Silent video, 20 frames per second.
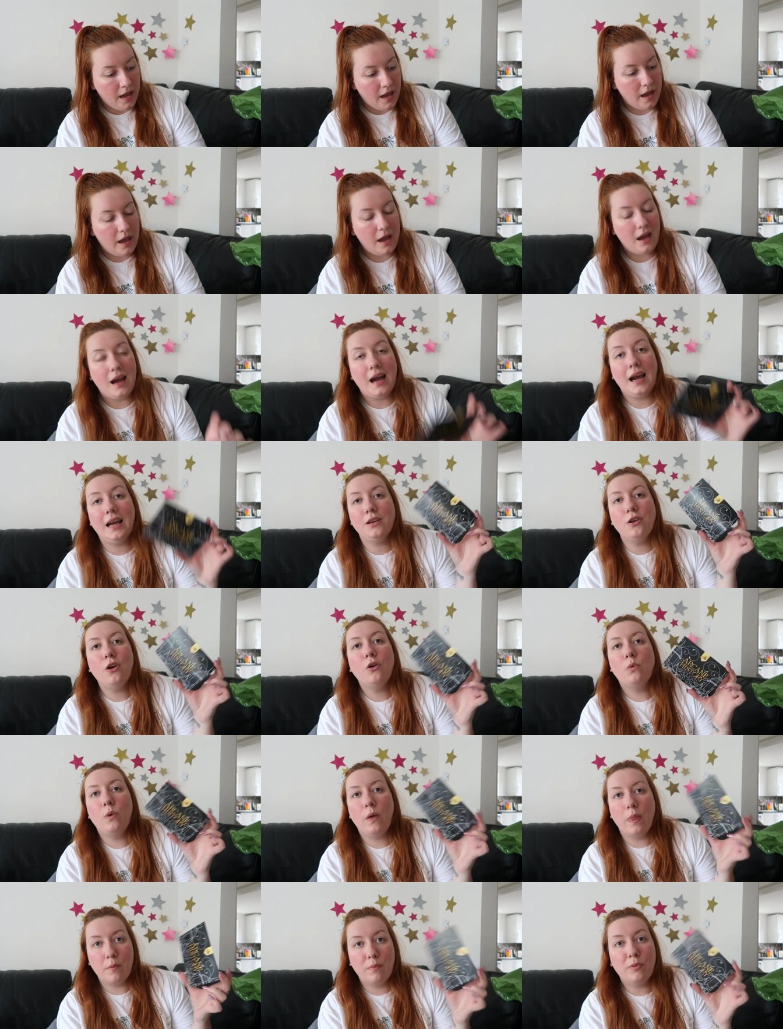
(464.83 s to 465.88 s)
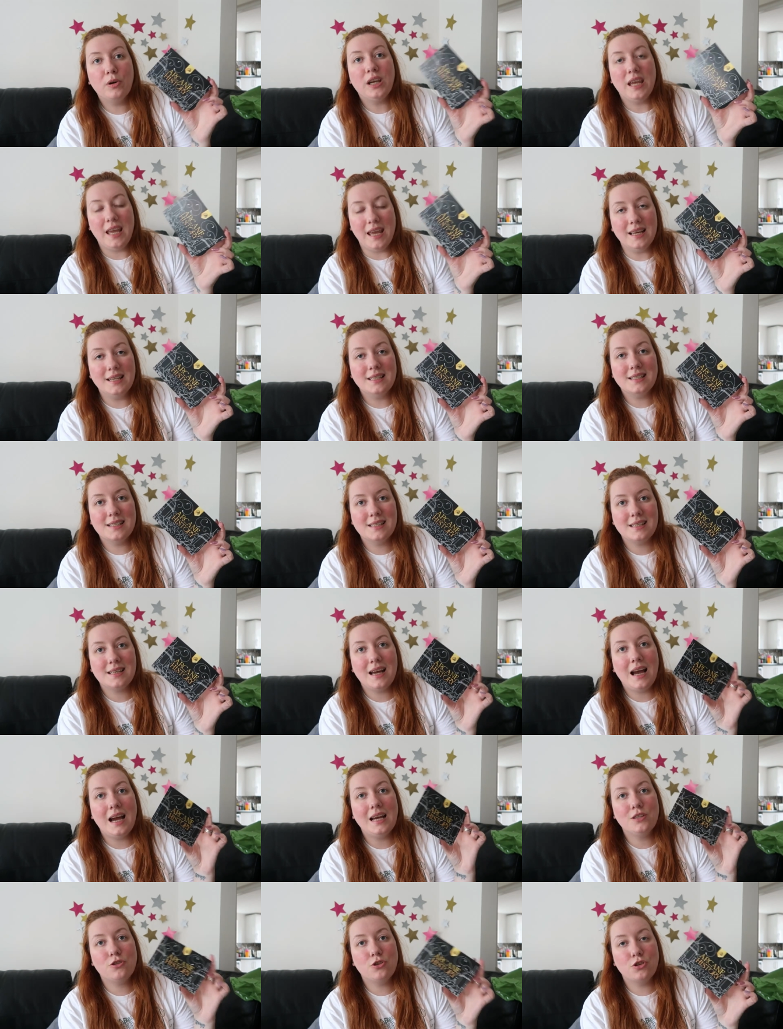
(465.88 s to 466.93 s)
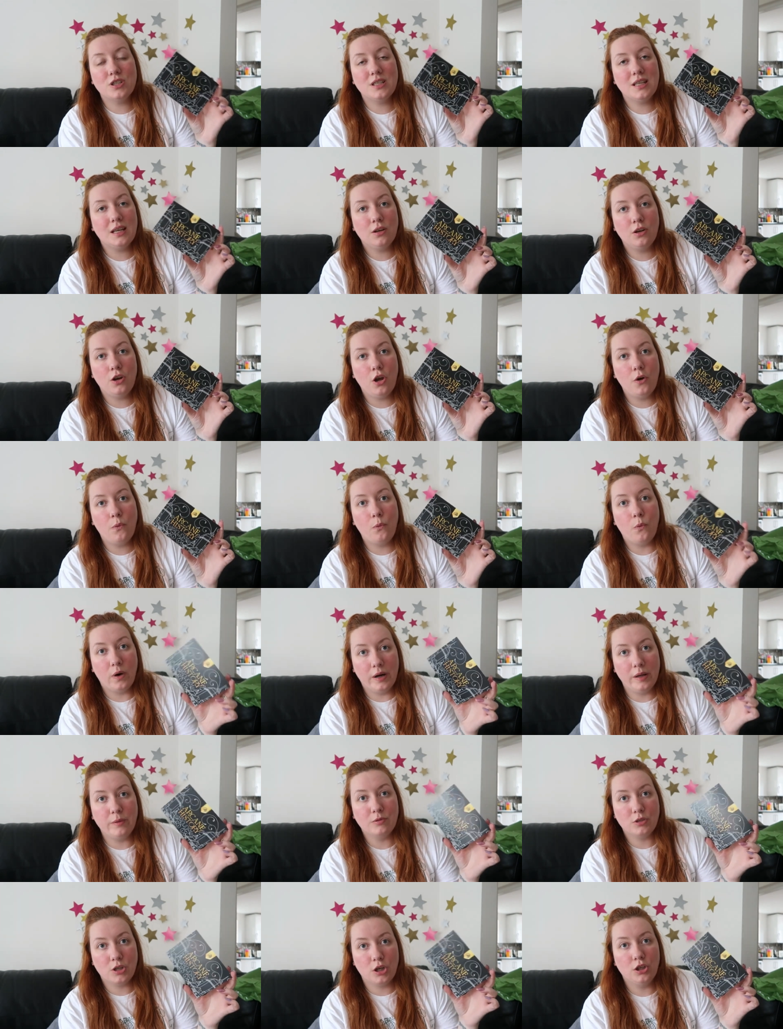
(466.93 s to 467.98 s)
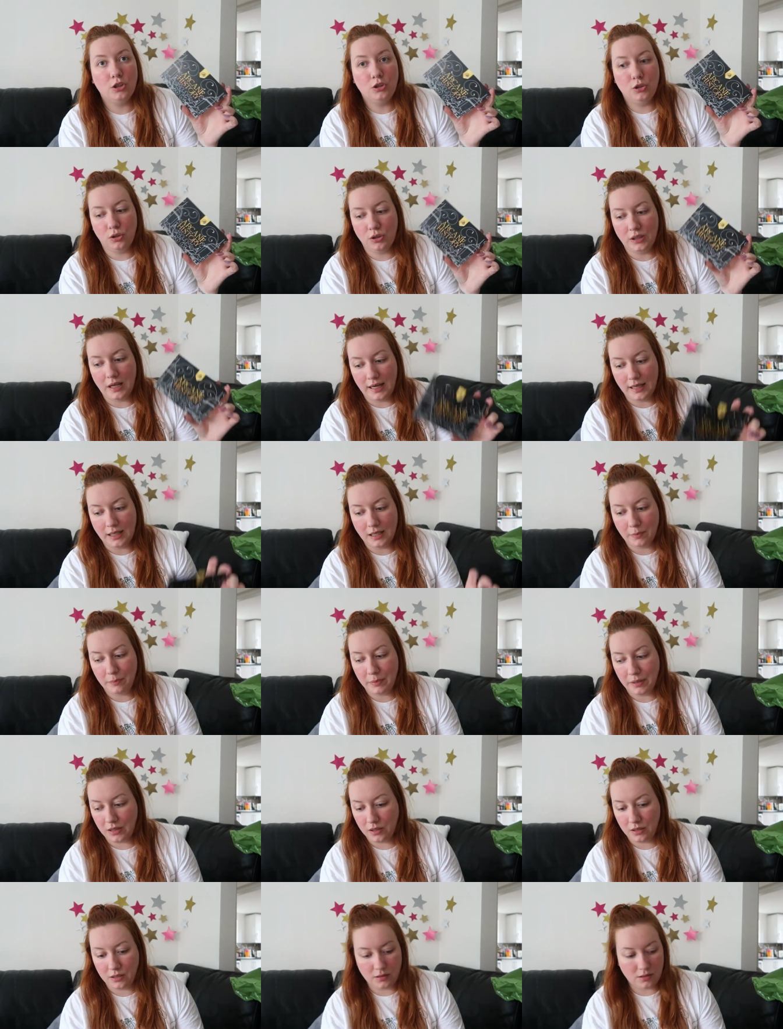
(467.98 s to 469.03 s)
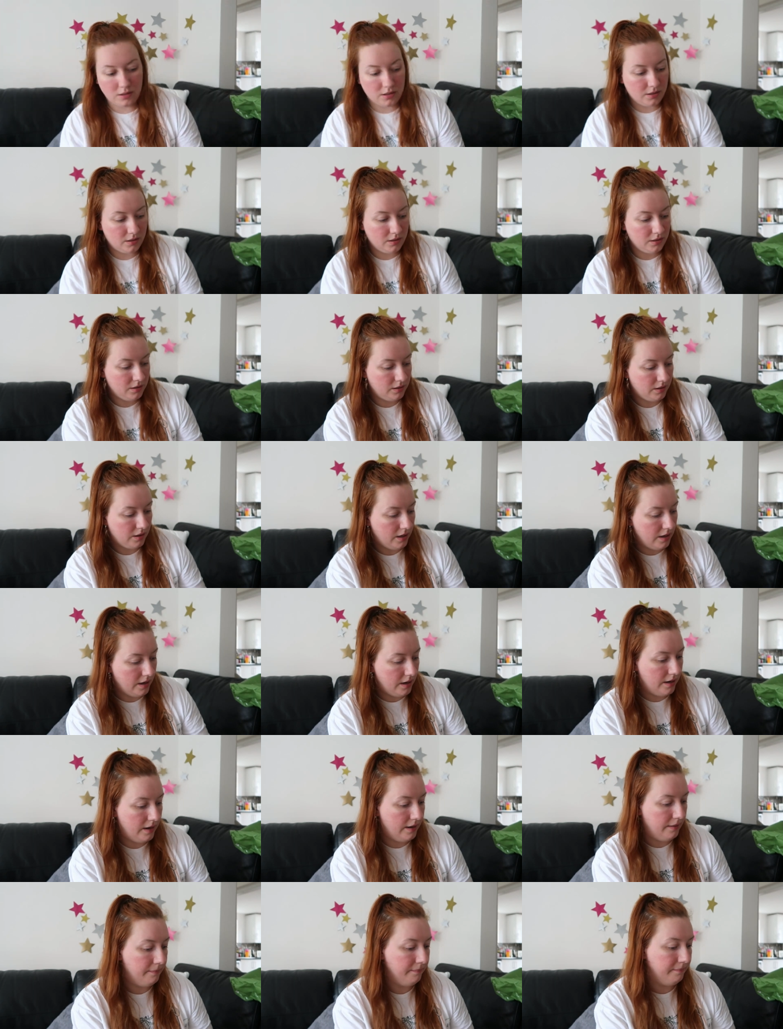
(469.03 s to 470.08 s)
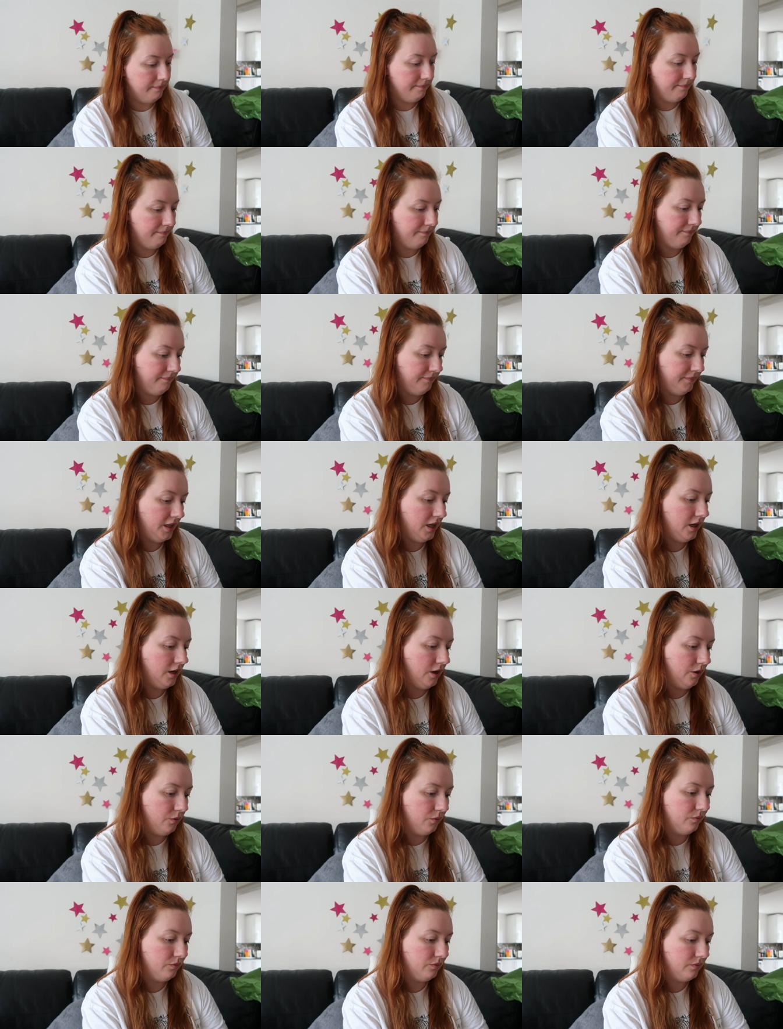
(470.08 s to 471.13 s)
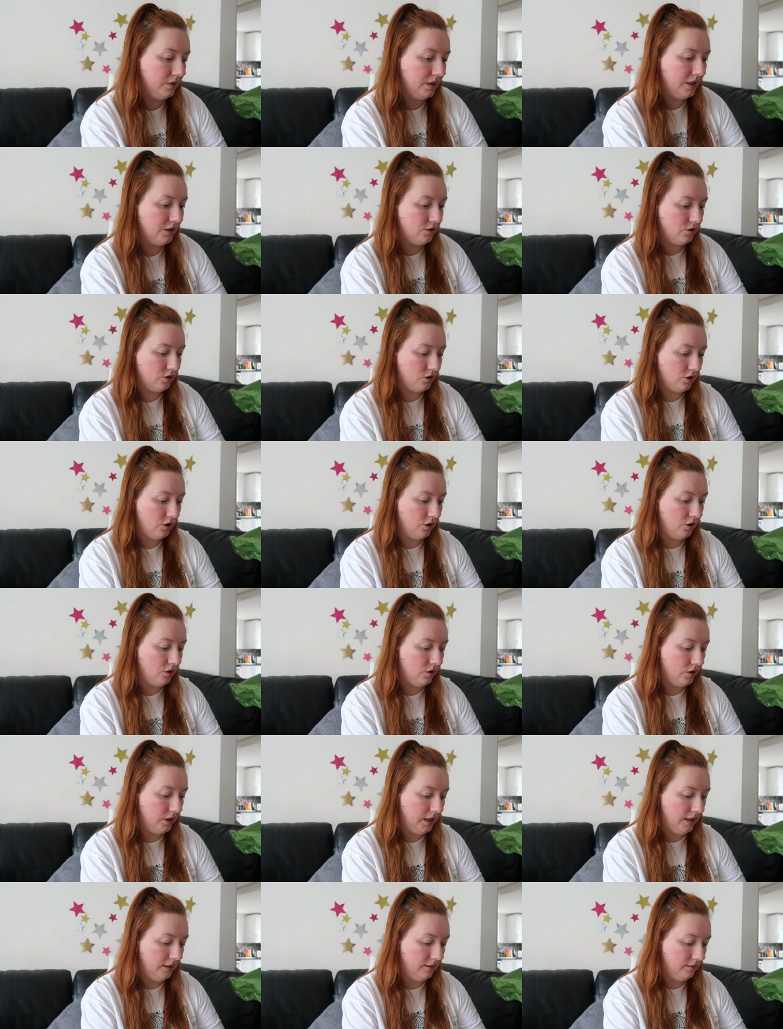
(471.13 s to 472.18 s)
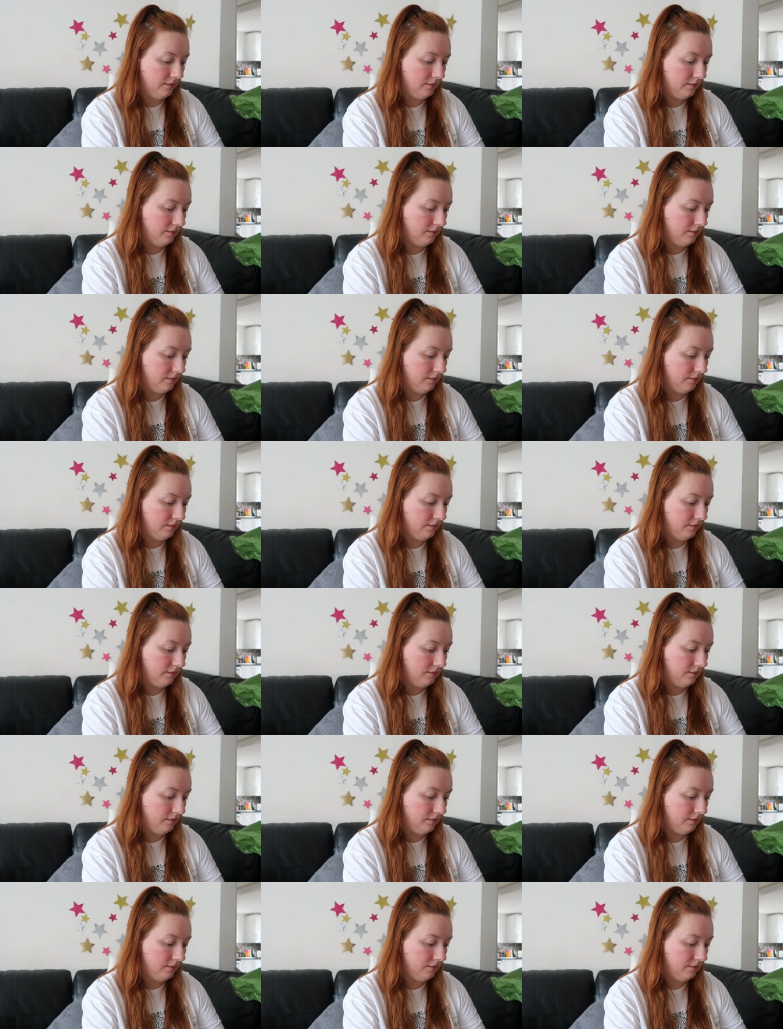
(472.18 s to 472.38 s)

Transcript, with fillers: Uh, I know what the book is, I just didn't know what it was going to look like because, um, you know, that's just annoying.